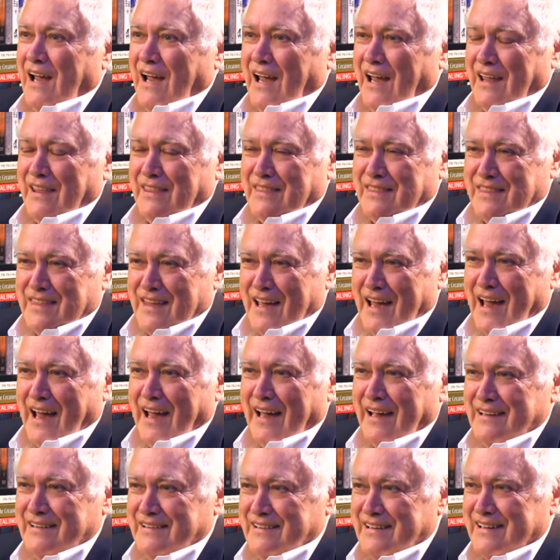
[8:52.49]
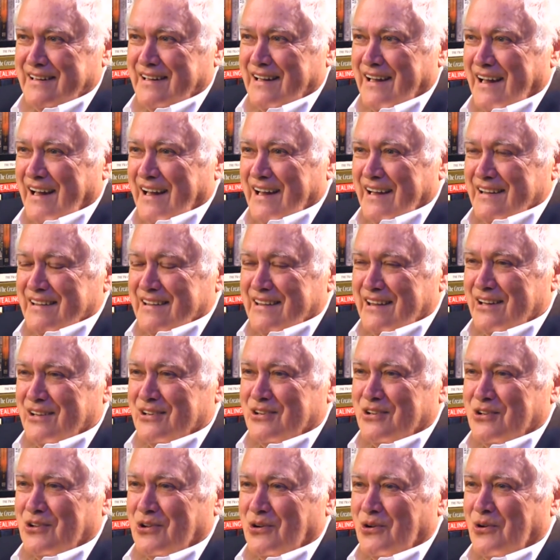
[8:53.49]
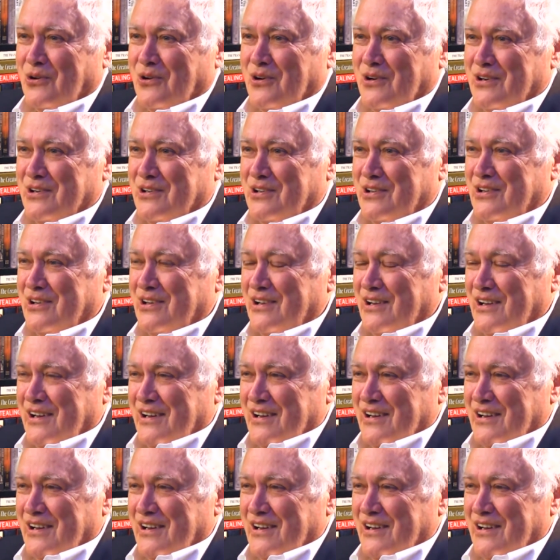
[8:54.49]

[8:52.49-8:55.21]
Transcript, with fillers: and that's the source